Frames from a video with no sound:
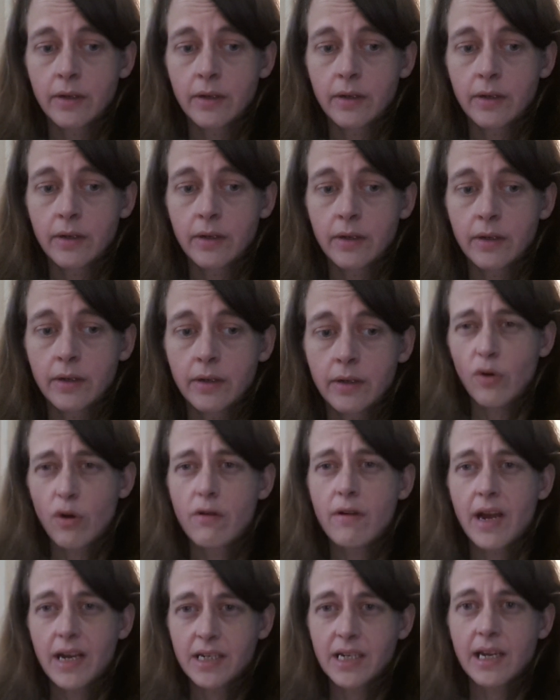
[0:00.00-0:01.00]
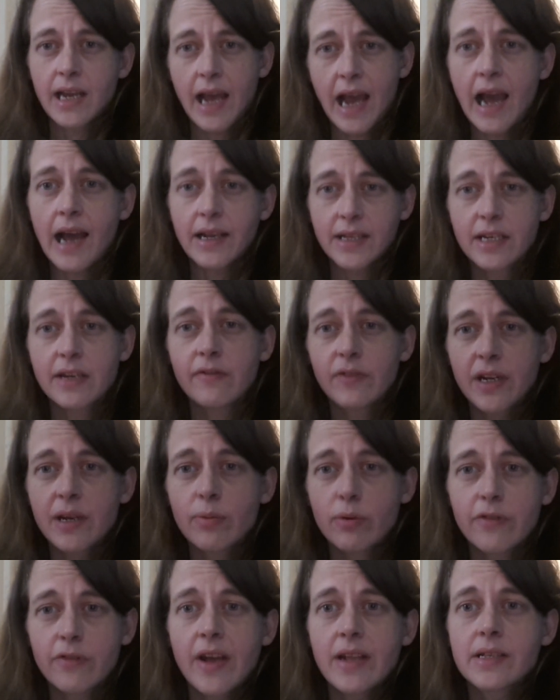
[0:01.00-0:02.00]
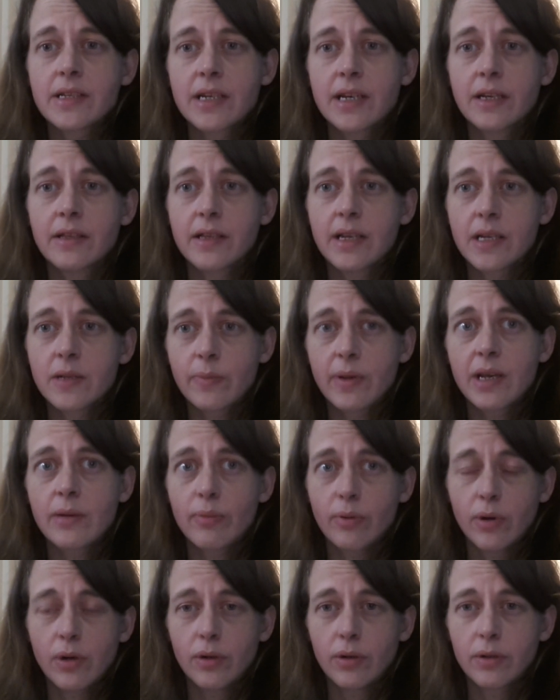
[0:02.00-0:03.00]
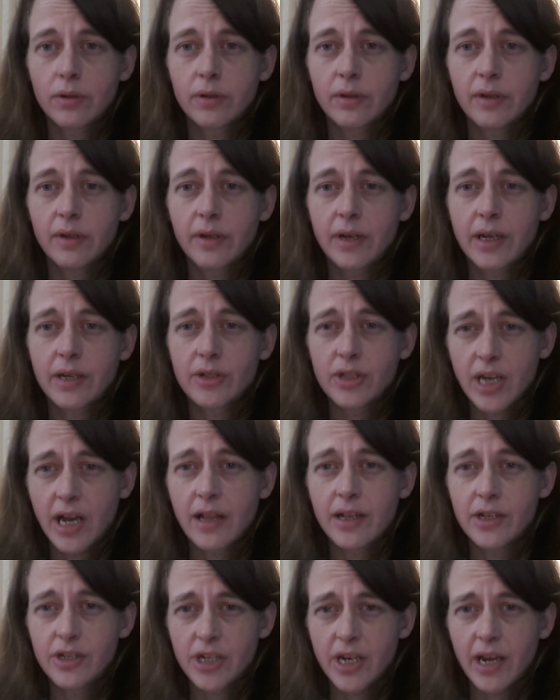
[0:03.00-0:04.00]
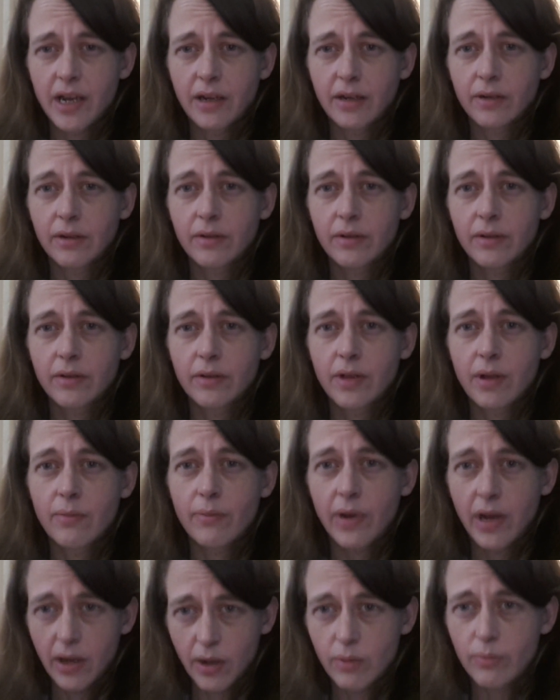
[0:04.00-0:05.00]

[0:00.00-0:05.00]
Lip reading: We have already actively prevented these people in challenging them being